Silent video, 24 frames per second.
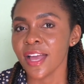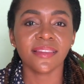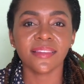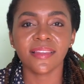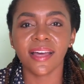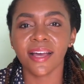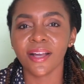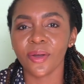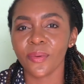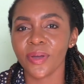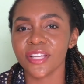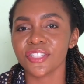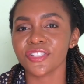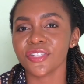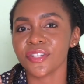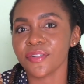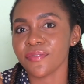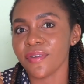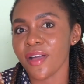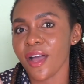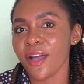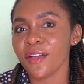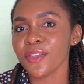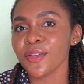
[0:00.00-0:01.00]
That question of
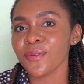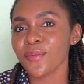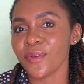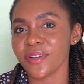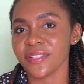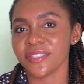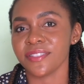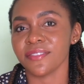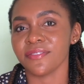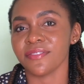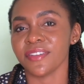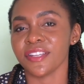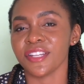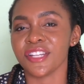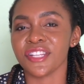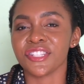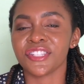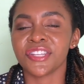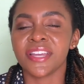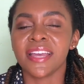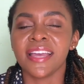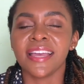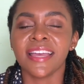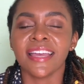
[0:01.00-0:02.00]
how you want to finish
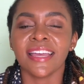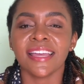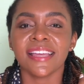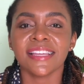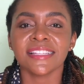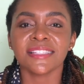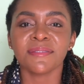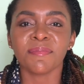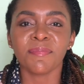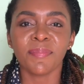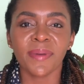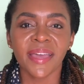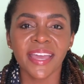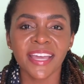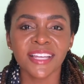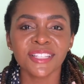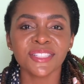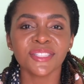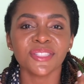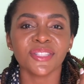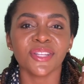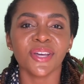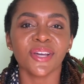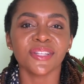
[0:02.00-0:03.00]
is
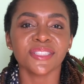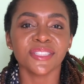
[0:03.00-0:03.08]
based